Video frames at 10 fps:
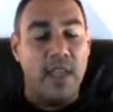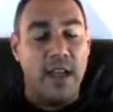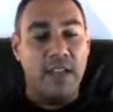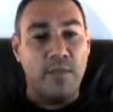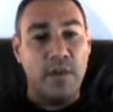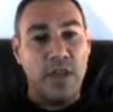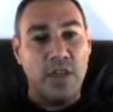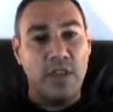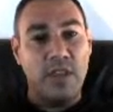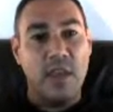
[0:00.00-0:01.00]
Not to
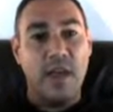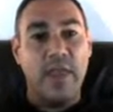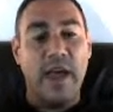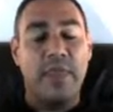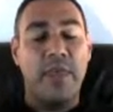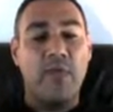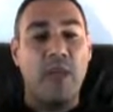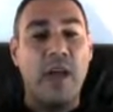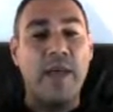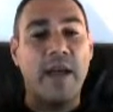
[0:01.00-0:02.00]
mention that they're
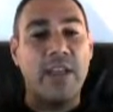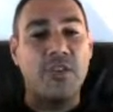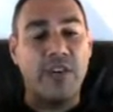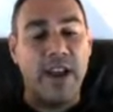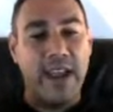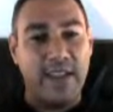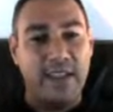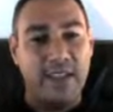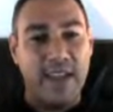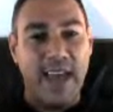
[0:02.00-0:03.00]
really not
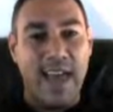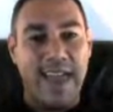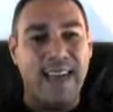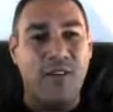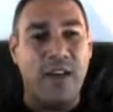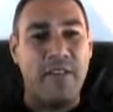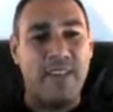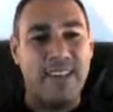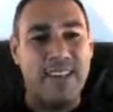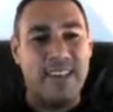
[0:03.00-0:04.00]
trained and they don't
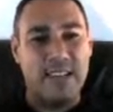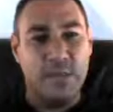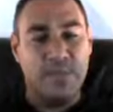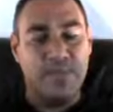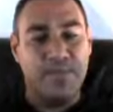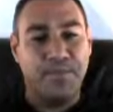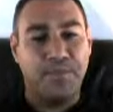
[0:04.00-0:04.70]
have a system.